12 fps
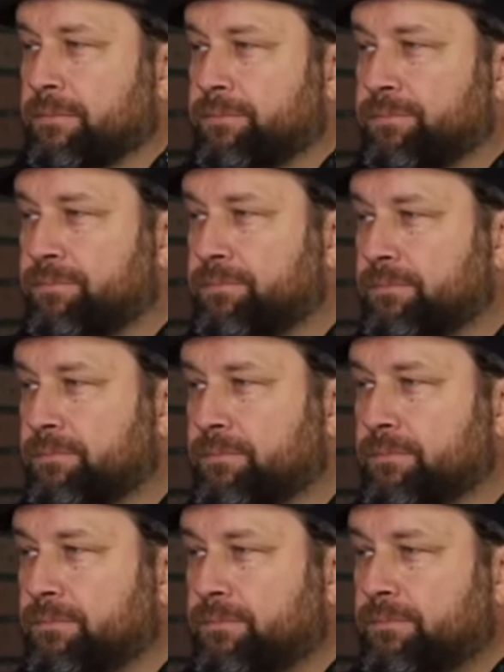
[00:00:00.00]

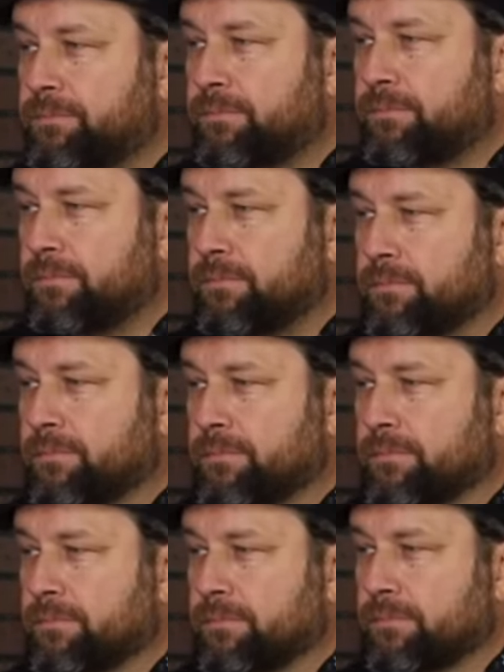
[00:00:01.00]

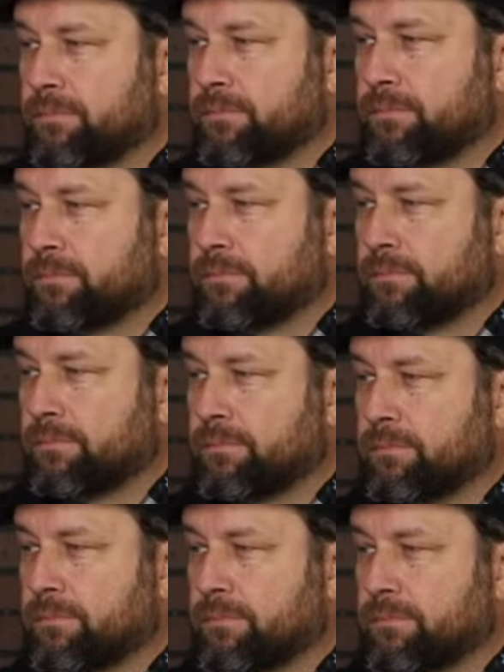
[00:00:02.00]

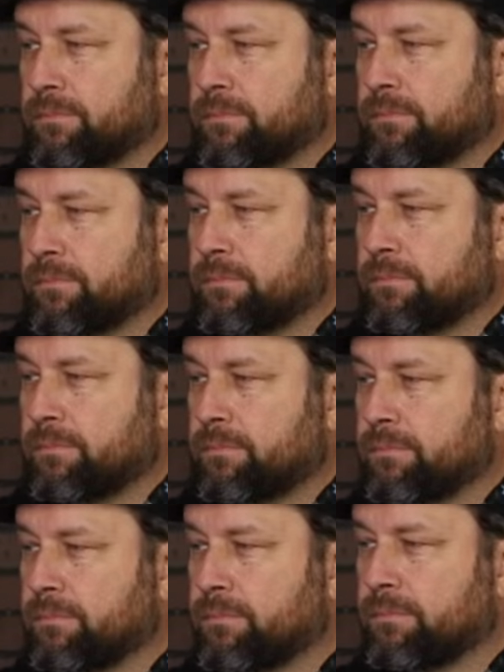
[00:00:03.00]
The person shown says nothing.